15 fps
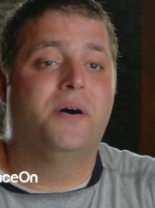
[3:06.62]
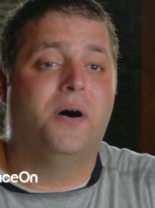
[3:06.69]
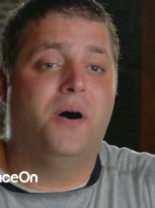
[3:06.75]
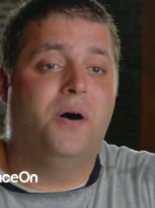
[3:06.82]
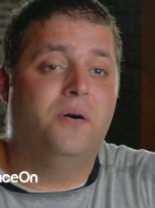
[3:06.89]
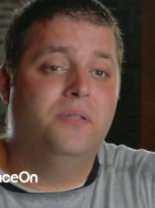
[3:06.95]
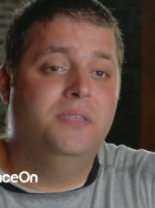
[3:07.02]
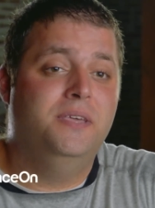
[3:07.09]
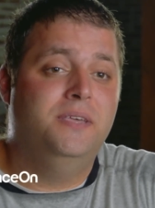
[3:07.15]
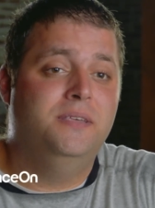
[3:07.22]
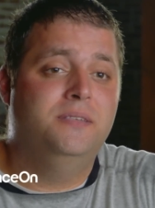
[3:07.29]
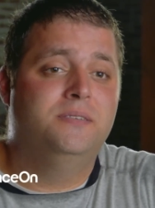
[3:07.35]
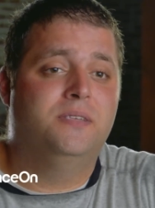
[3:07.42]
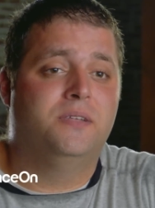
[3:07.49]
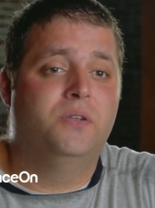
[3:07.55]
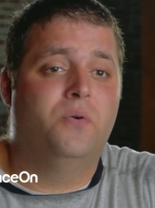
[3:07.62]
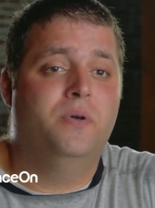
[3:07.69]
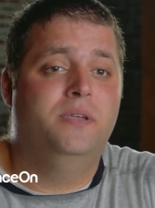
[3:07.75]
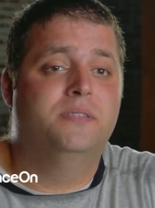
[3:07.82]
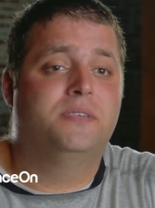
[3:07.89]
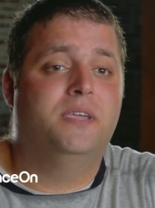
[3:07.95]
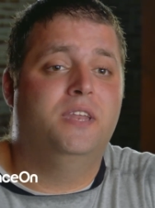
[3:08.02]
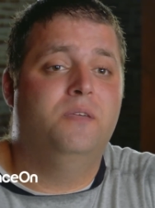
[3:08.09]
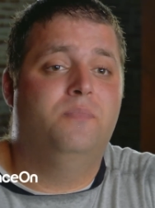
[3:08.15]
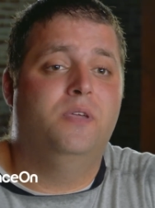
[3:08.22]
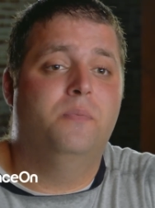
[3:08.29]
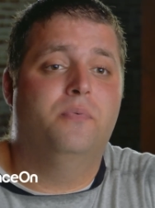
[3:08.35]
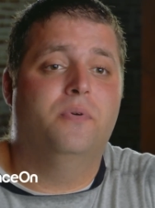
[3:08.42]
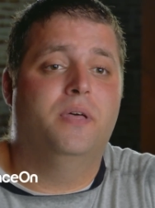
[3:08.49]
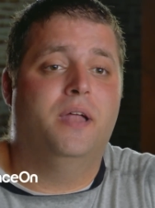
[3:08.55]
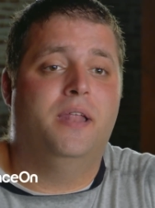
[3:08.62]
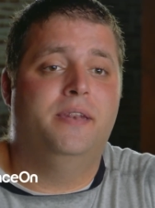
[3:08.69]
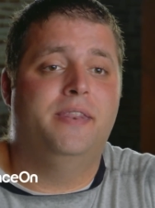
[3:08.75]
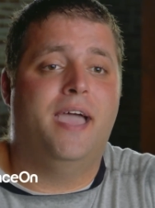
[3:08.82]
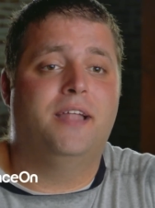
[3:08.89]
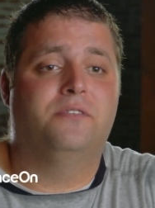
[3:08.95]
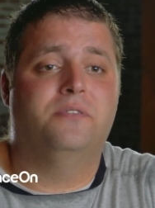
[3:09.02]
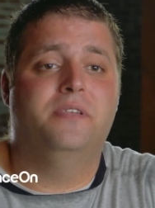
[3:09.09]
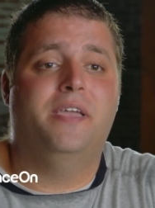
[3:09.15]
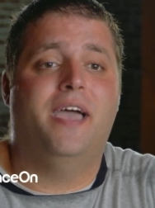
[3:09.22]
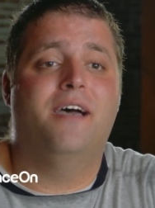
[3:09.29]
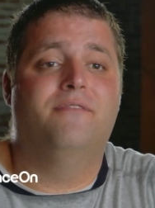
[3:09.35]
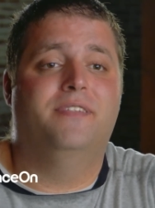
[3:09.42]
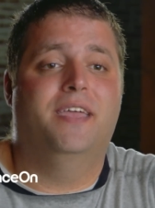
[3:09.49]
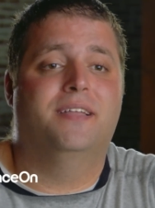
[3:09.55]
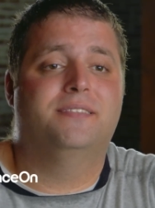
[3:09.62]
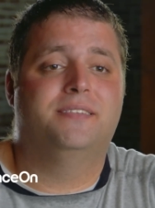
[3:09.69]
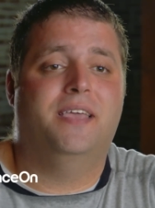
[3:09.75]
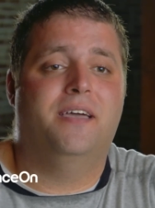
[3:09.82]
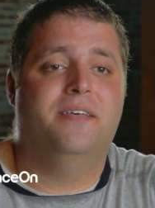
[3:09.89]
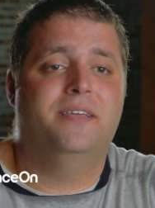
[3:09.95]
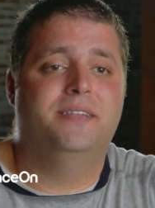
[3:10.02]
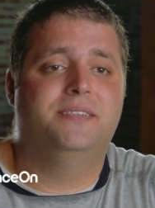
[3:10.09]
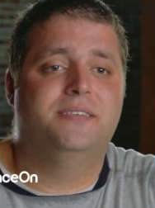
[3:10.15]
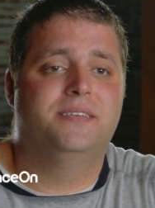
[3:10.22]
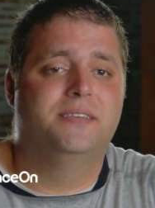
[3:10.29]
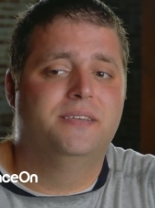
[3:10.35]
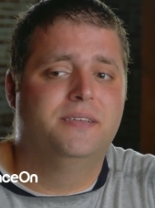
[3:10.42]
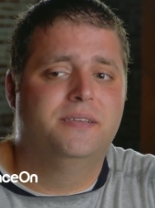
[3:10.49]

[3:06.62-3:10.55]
All these annoying skinny people that naturally have dance talent,